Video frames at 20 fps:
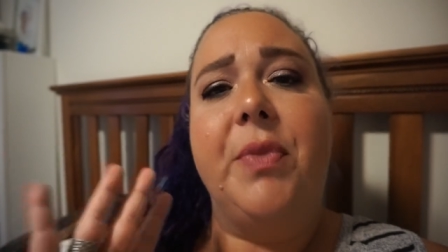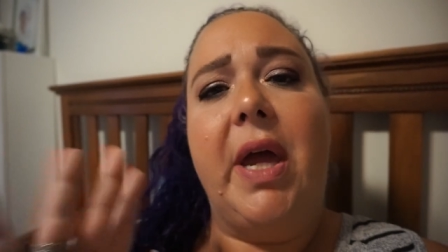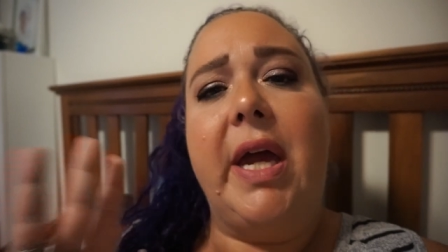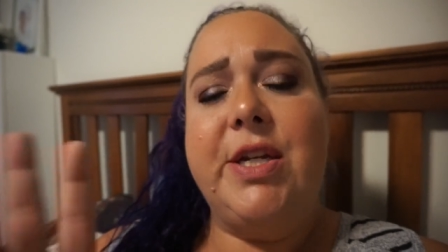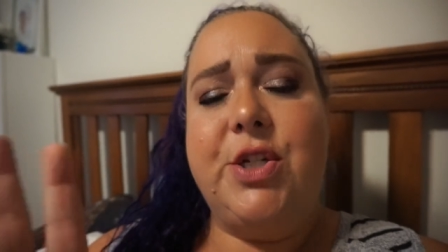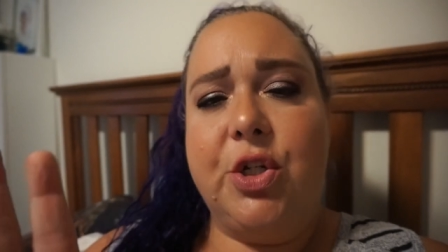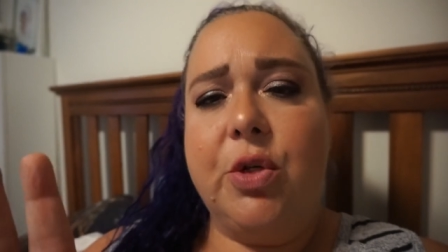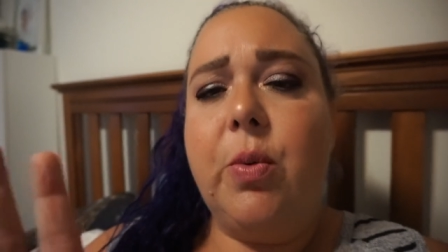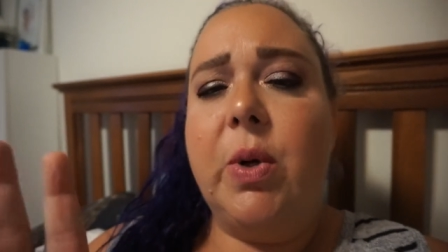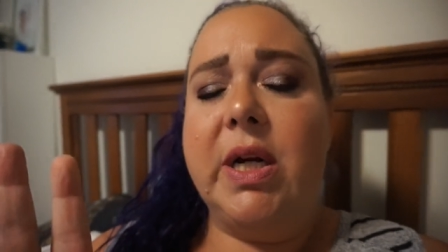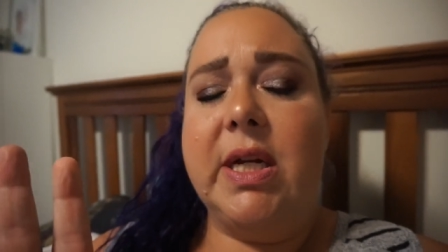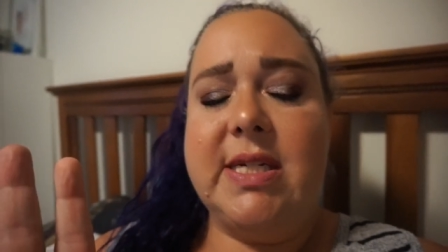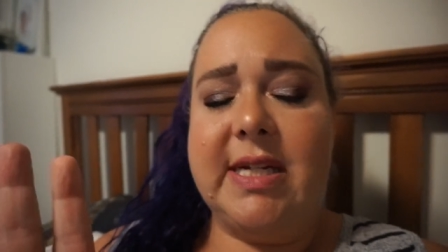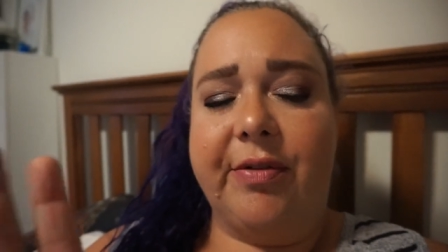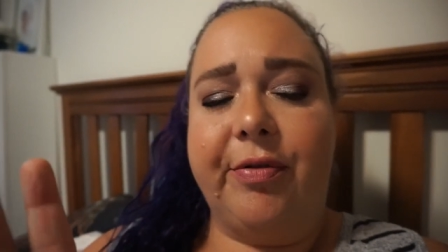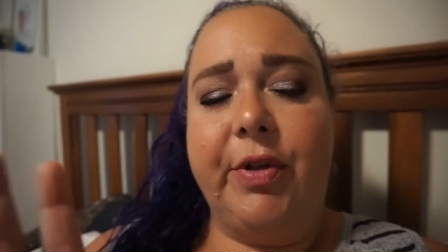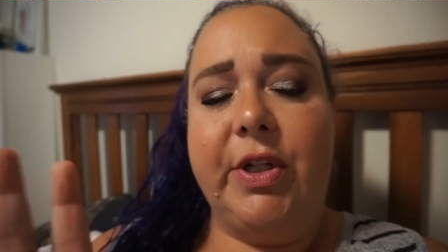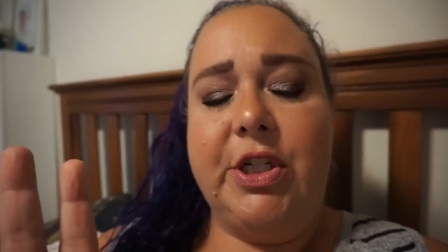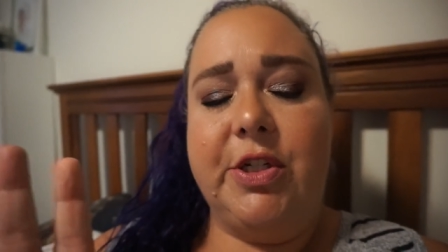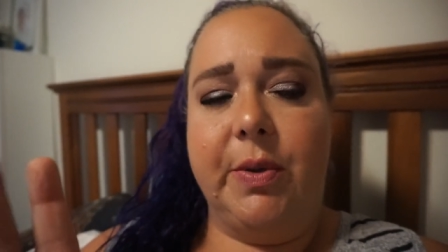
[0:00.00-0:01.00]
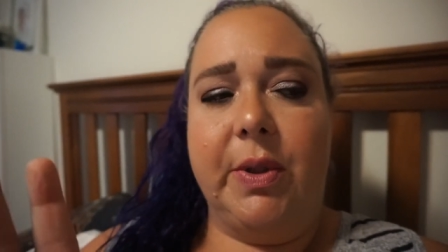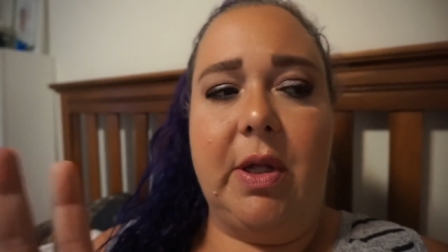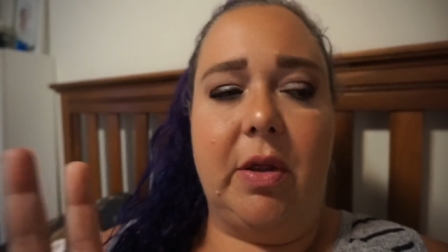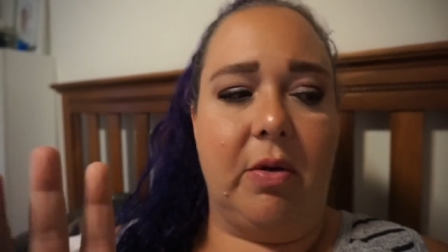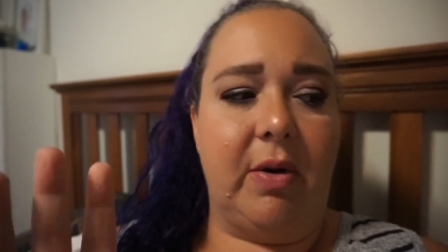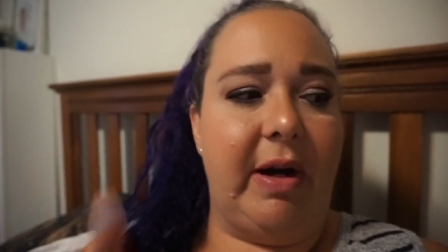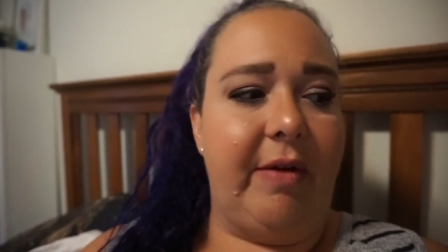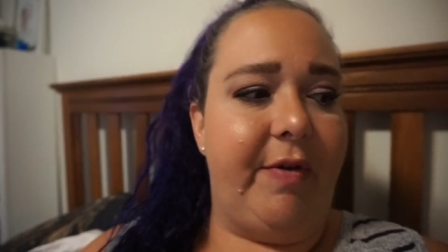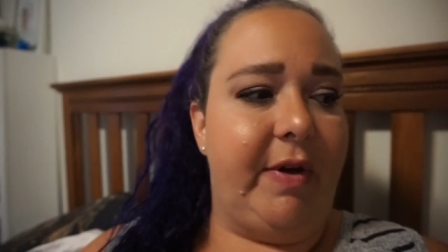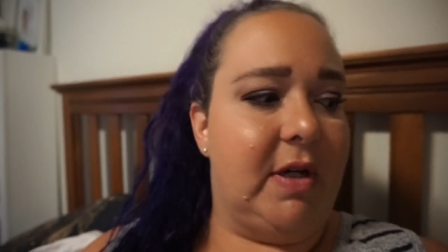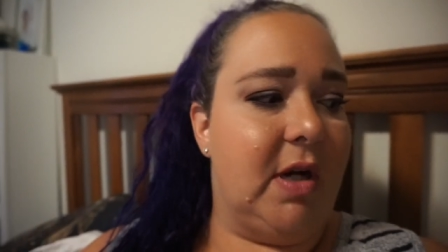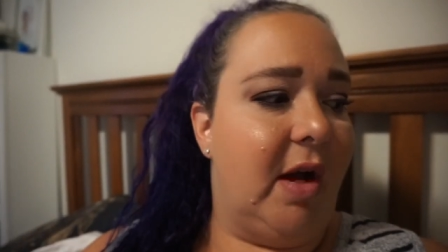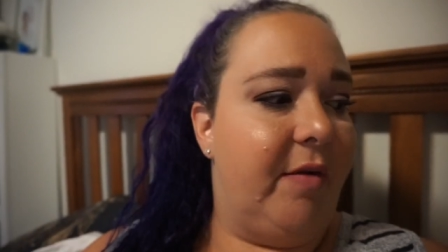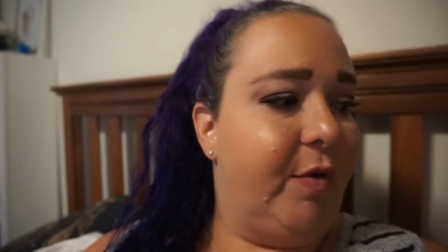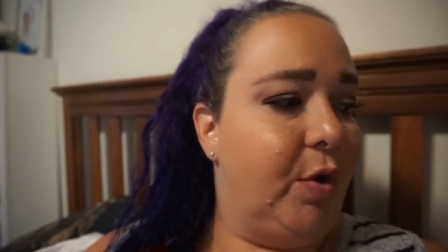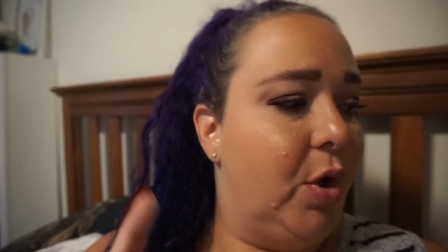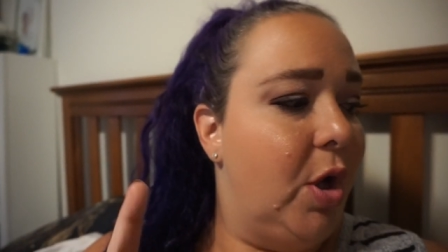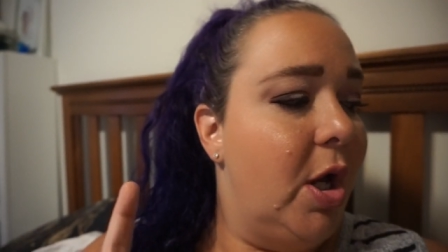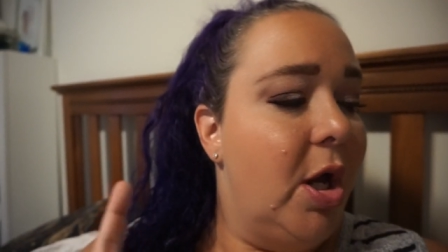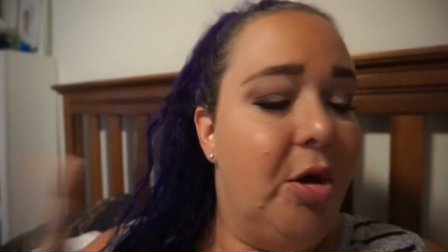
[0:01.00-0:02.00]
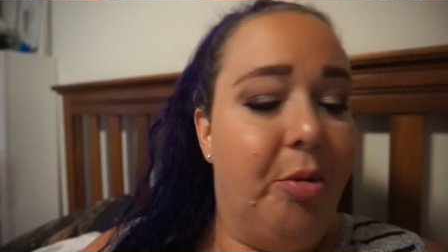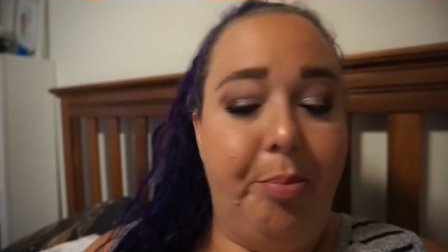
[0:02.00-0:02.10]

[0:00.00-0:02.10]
I do want to definitely do another graphic novel,